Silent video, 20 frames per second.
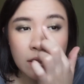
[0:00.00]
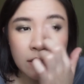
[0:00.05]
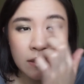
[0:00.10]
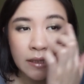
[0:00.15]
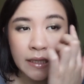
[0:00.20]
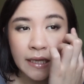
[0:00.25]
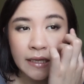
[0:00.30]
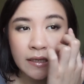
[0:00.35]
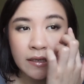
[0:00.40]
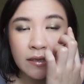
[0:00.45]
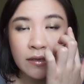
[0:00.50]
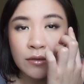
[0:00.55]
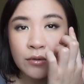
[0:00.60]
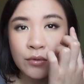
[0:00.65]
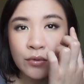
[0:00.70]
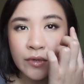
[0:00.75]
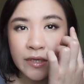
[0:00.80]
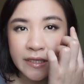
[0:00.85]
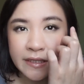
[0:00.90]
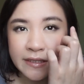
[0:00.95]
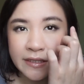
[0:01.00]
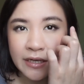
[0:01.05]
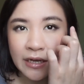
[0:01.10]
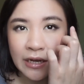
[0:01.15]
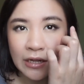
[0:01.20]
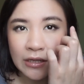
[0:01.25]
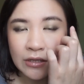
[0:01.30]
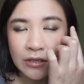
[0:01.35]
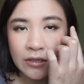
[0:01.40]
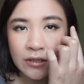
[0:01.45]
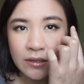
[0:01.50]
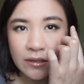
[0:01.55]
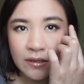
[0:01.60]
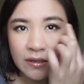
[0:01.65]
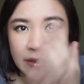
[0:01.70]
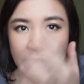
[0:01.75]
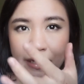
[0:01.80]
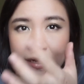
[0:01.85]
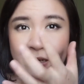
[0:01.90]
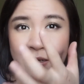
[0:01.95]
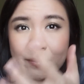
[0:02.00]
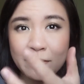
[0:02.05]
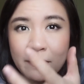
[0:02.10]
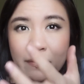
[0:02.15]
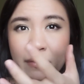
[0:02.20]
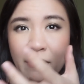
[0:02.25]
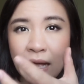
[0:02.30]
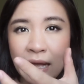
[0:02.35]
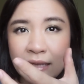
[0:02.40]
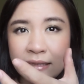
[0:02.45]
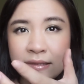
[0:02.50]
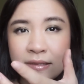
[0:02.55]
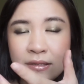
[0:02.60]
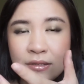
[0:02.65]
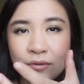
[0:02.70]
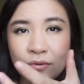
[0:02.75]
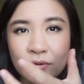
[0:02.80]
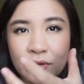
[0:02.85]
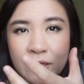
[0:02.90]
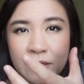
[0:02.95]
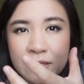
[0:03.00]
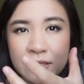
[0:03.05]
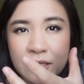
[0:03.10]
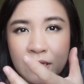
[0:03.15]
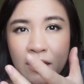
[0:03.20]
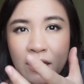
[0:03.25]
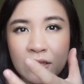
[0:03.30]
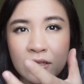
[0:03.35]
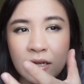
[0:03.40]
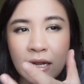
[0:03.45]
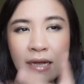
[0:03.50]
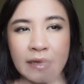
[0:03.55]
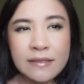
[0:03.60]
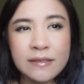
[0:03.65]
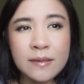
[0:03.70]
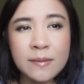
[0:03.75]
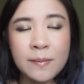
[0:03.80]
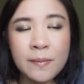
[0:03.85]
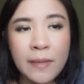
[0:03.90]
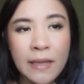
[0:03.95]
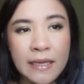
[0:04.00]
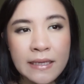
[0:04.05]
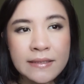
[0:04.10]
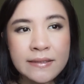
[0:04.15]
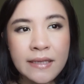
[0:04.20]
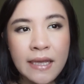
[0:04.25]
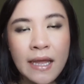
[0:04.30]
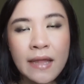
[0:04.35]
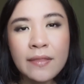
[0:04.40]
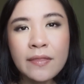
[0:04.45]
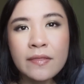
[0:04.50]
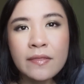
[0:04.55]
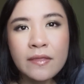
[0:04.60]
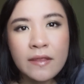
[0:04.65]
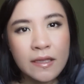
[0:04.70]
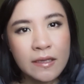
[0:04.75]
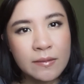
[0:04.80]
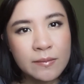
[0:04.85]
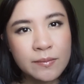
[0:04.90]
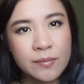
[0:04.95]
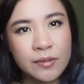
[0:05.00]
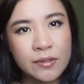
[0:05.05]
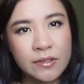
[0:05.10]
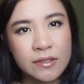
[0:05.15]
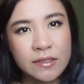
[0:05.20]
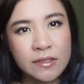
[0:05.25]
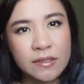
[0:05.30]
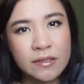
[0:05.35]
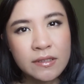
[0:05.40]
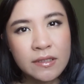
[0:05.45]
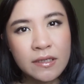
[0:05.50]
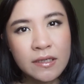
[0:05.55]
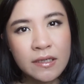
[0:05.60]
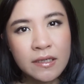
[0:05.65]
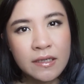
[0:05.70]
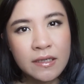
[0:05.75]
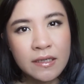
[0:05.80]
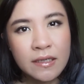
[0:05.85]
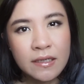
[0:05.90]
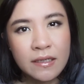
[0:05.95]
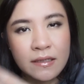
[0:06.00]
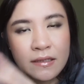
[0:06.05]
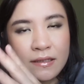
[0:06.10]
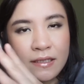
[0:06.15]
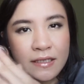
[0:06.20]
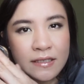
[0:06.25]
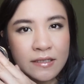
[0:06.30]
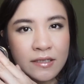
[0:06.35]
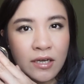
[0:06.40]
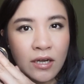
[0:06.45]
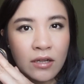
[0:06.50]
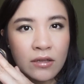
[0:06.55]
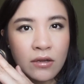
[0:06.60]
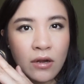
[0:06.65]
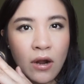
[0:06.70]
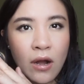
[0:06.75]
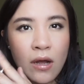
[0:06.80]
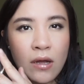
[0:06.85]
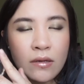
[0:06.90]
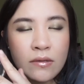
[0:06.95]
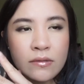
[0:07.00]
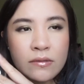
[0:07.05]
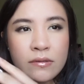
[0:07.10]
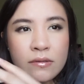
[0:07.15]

like a crease color, like a matte crease color as a base, and then put this color on.